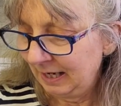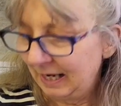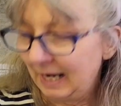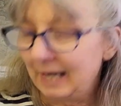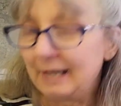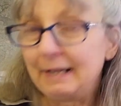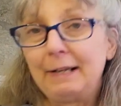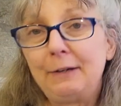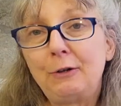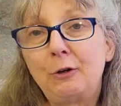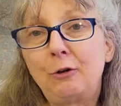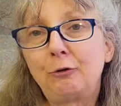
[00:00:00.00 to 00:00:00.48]

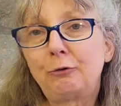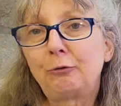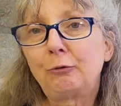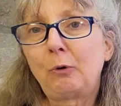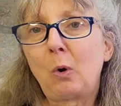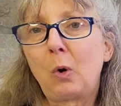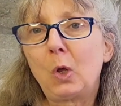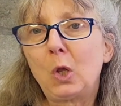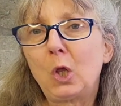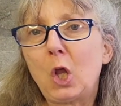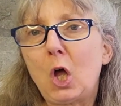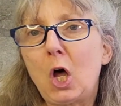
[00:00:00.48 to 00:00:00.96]
And I don't
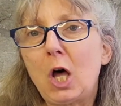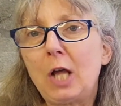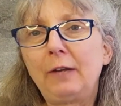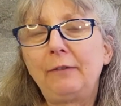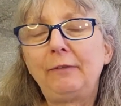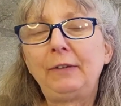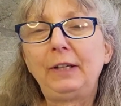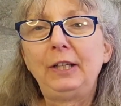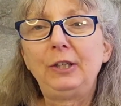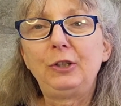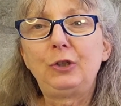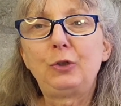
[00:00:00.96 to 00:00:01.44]
grow a lot
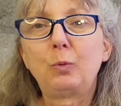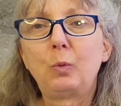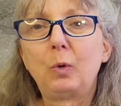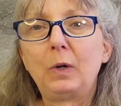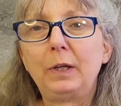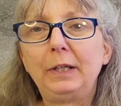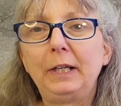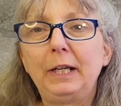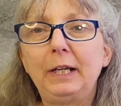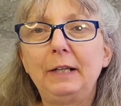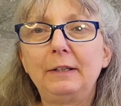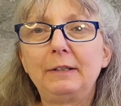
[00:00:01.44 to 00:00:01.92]
of each
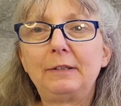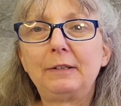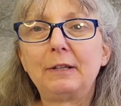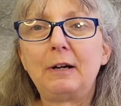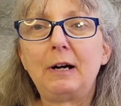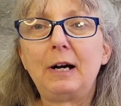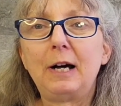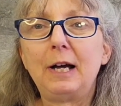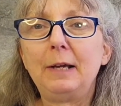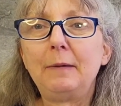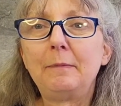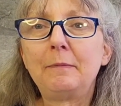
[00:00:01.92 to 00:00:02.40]
one at a
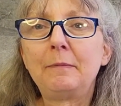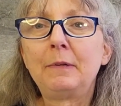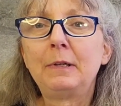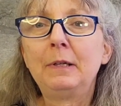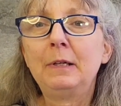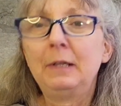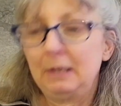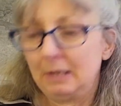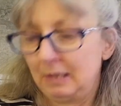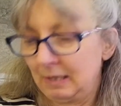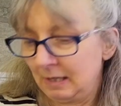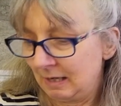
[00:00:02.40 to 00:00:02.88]
time.
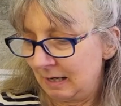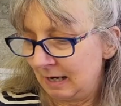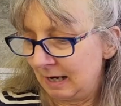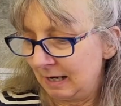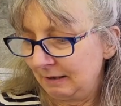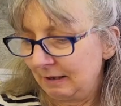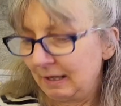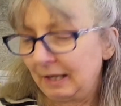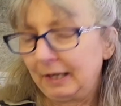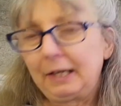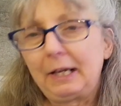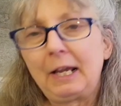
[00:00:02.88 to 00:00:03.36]
I
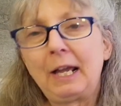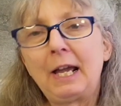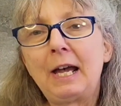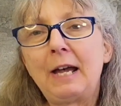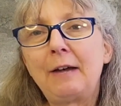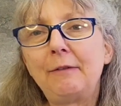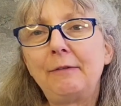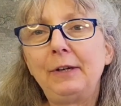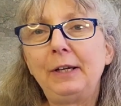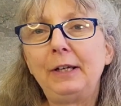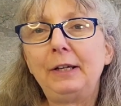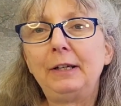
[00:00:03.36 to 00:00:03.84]
like
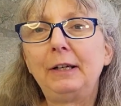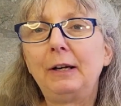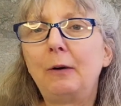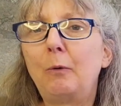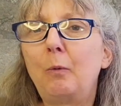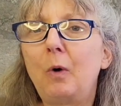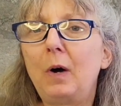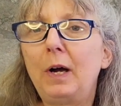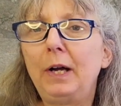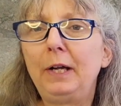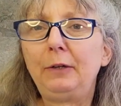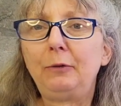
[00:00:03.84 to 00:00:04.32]
having a
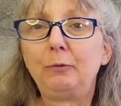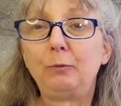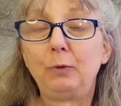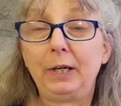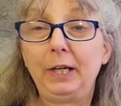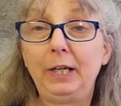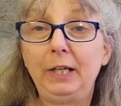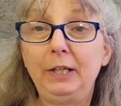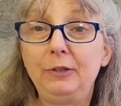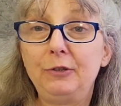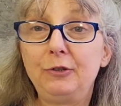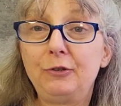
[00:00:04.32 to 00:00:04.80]
wide
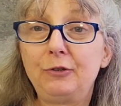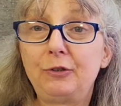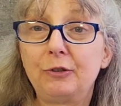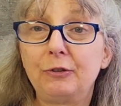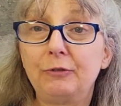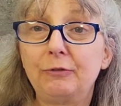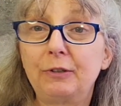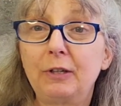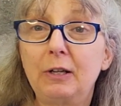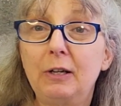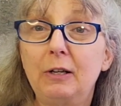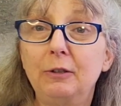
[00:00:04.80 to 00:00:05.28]
range
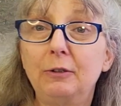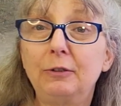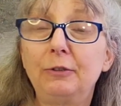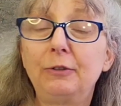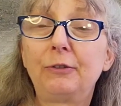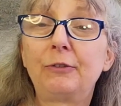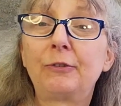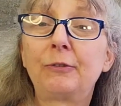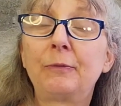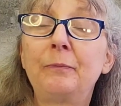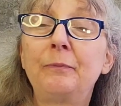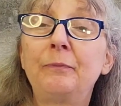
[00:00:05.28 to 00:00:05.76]
of
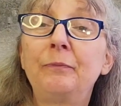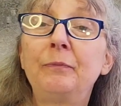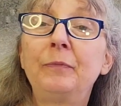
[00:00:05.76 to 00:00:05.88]
colors.